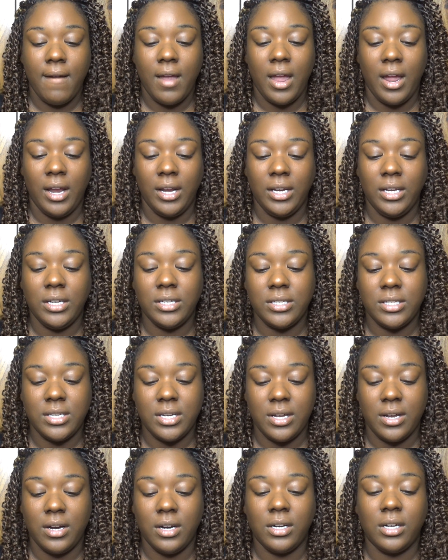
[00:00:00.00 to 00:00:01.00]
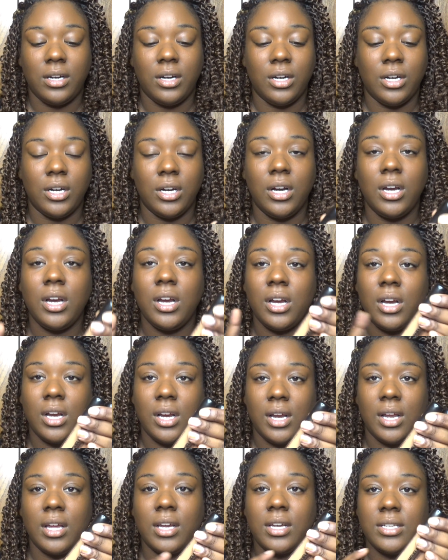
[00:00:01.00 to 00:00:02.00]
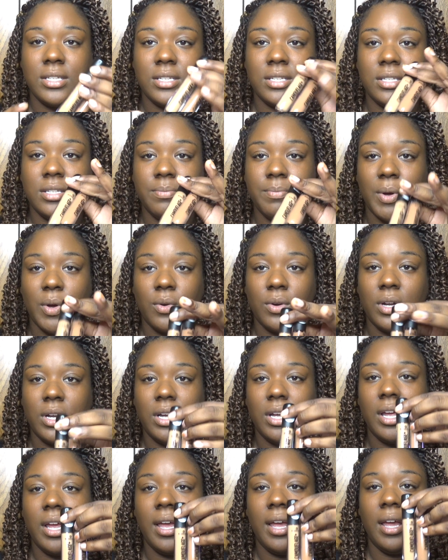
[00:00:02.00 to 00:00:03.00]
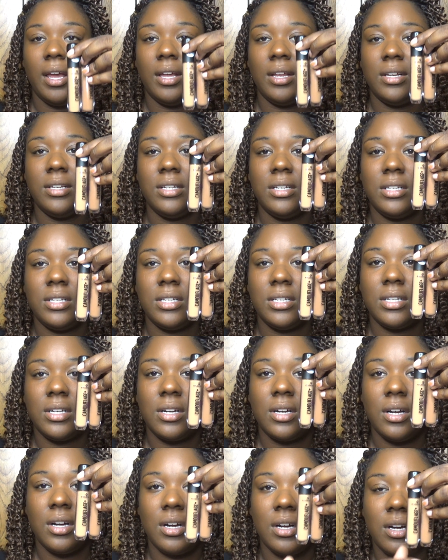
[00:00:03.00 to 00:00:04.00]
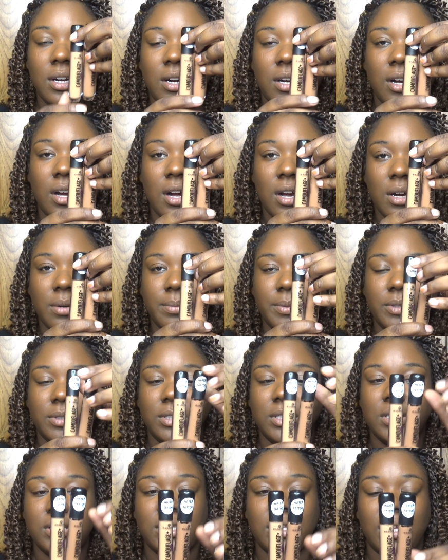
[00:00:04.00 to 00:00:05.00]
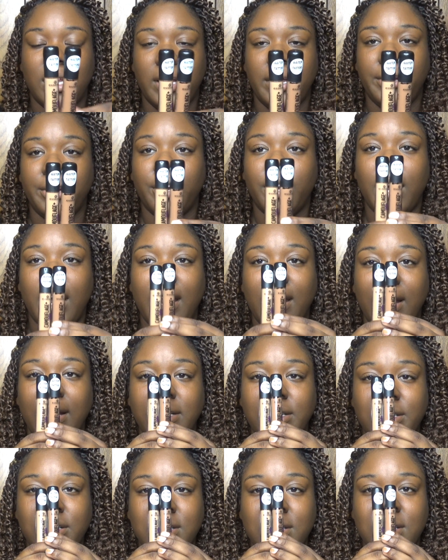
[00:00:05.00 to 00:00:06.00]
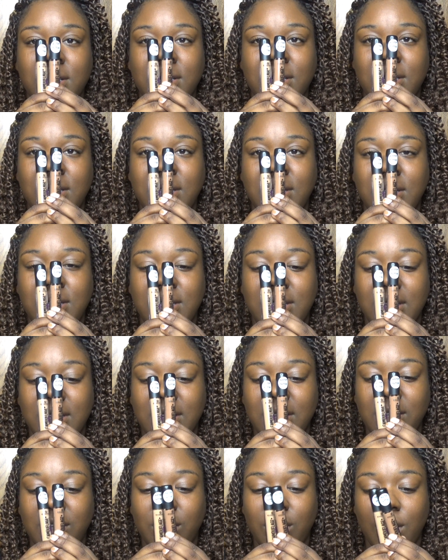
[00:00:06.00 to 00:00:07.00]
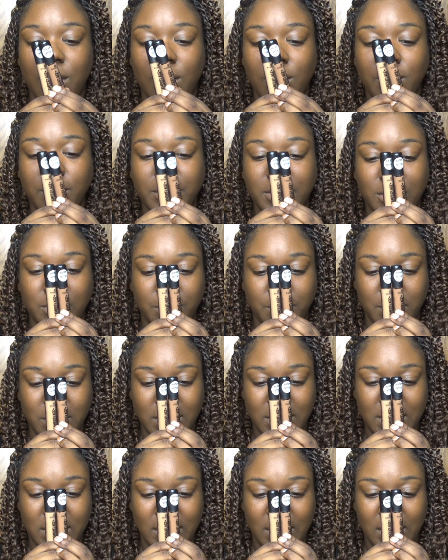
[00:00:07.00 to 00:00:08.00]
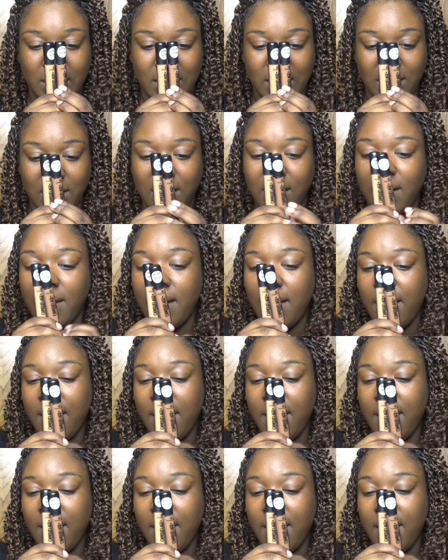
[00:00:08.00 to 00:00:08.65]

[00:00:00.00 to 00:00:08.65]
80 is darker because it's mocha and caramel is lighter. And I just didn't know which one to get.